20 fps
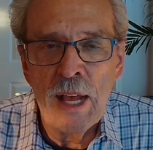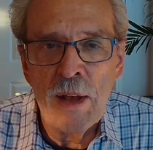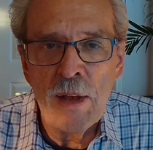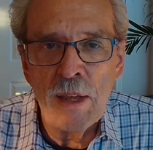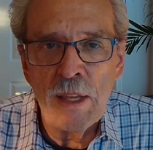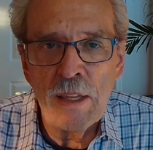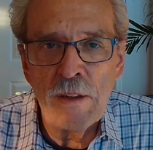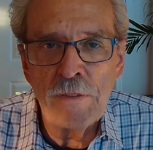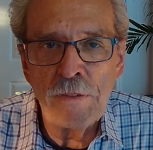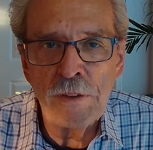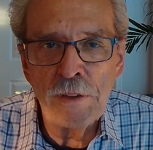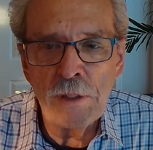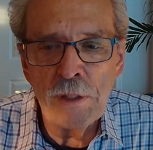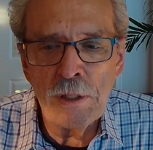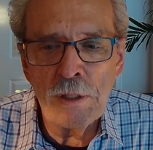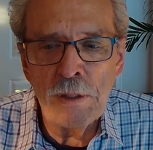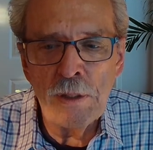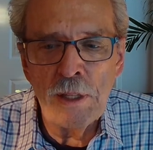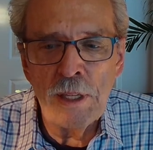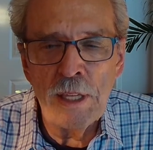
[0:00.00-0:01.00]
If
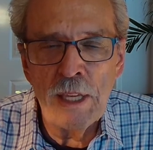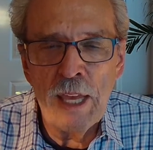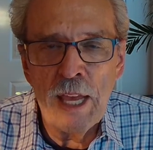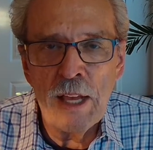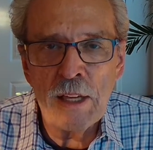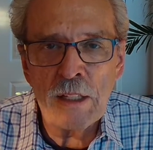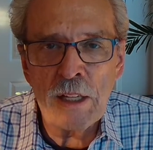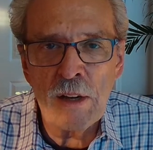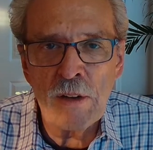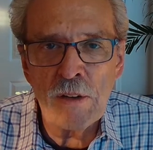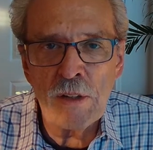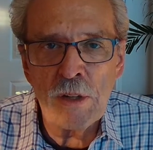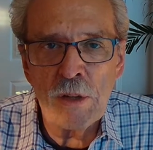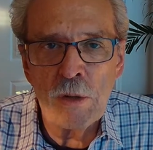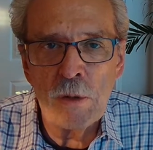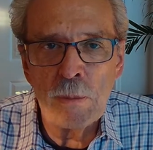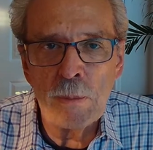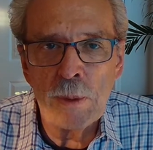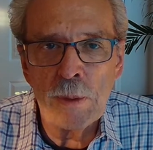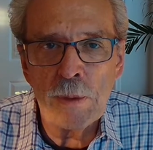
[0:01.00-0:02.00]
you're a current
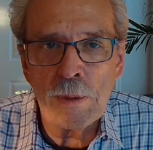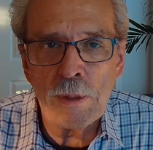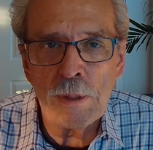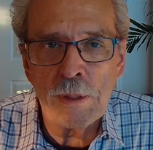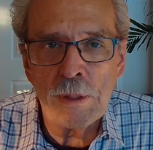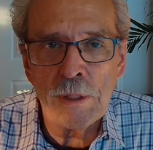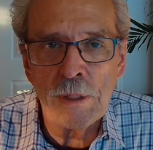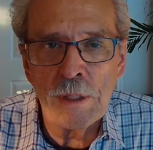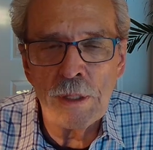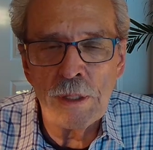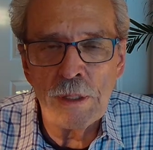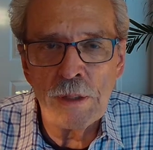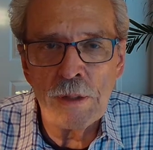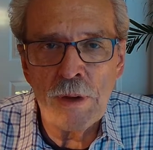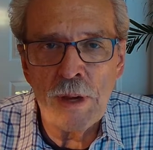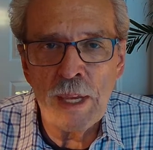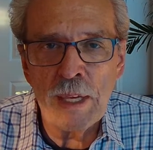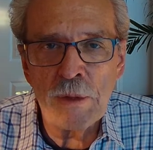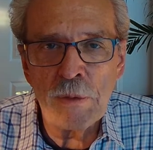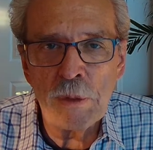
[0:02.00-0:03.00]
homeowner, your
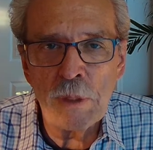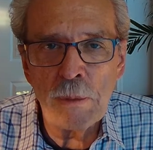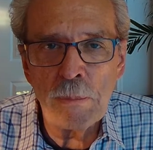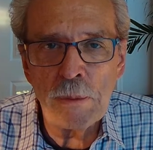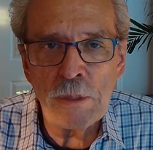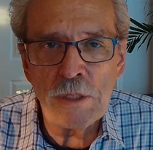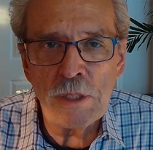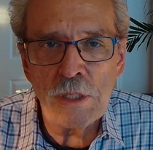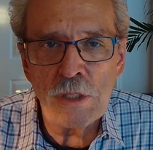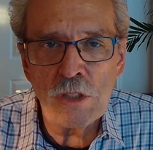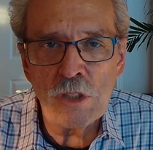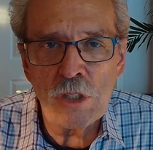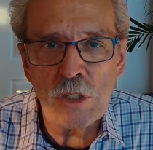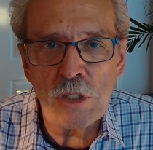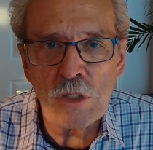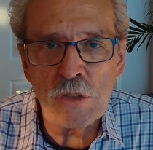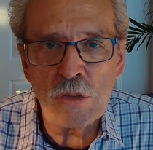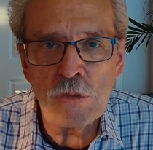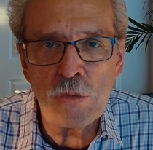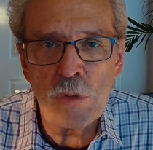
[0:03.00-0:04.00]
equity position
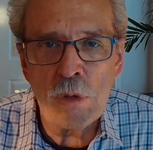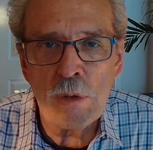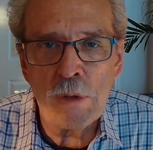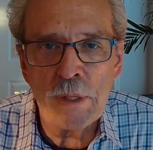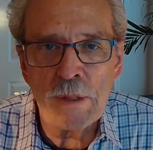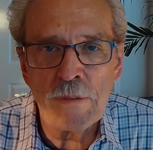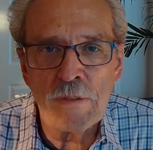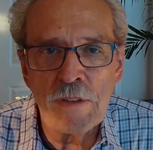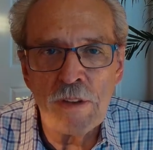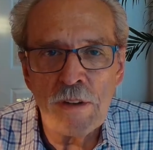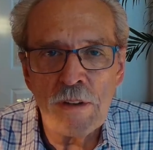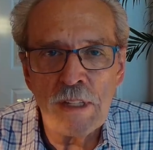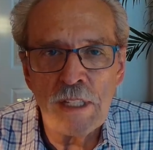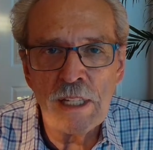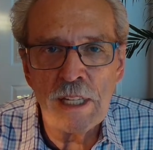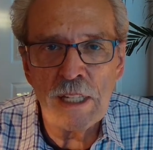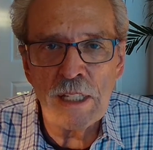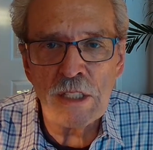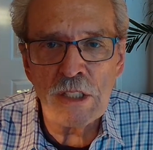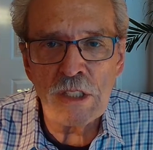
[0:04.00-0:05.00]
is growing very
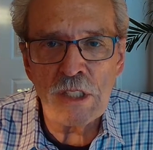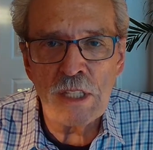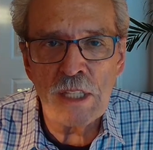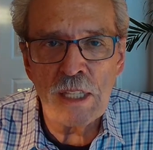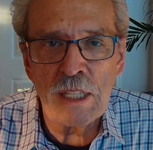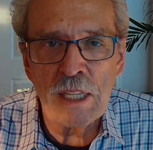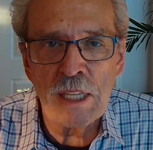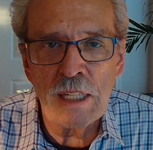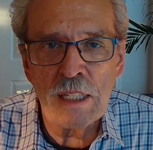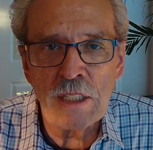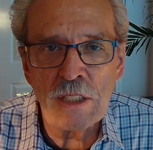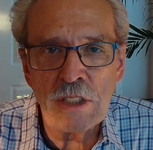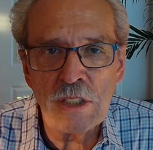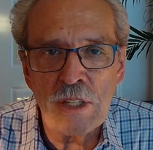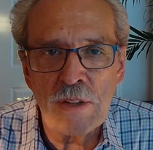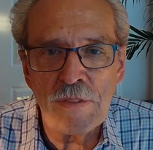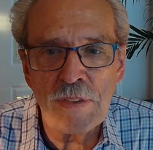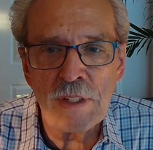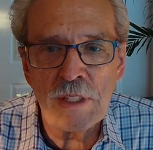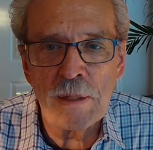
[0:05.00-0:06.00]
nicely, and it's
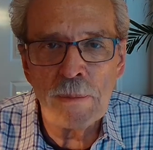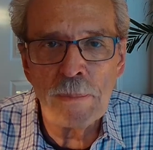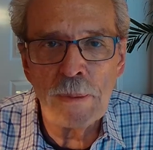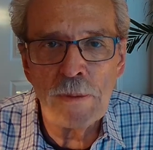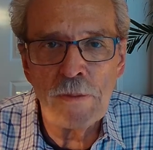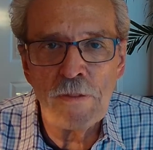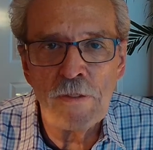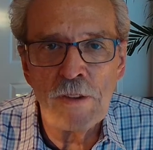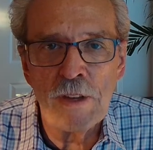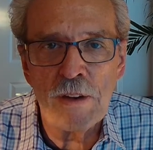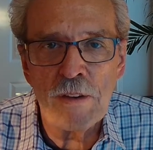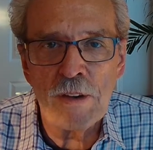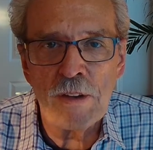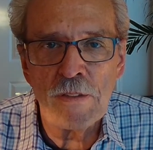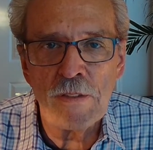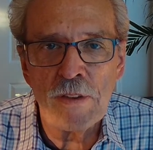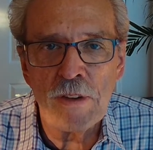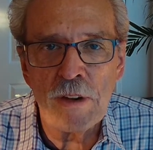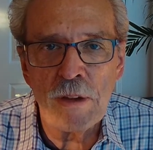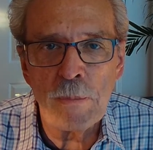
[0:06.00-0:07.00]
something to be very,
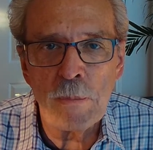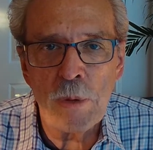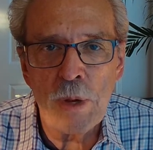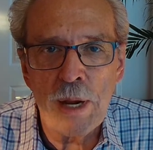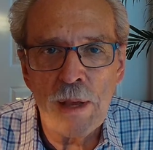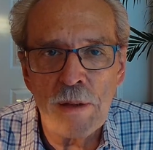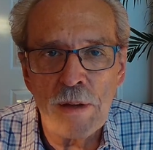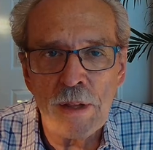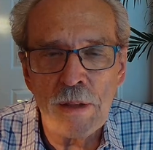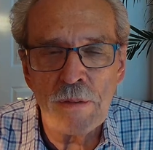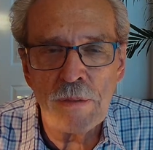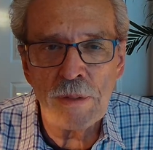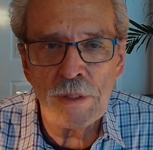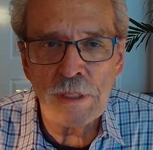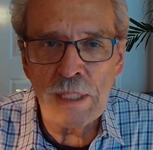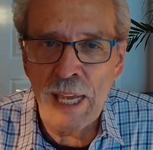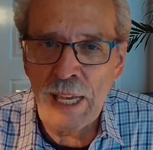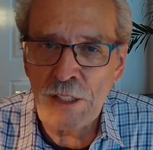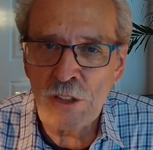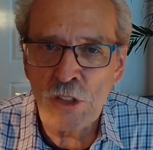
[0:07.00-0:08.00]
very proud of.
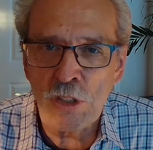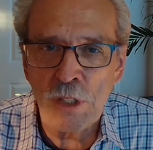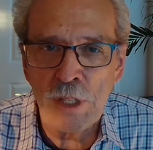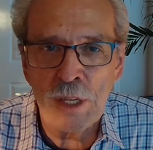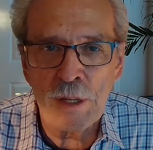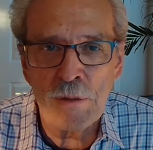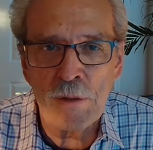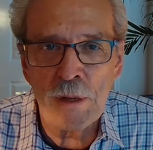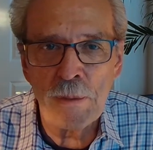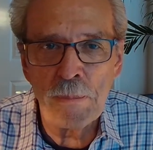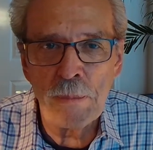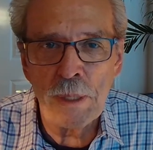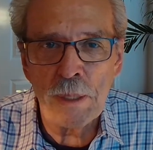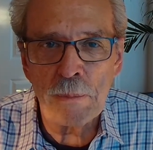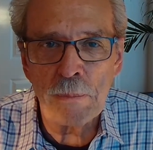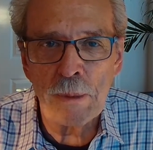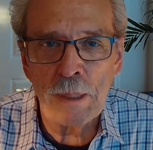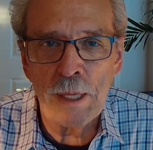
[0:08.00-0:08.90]
Actually, a great pick me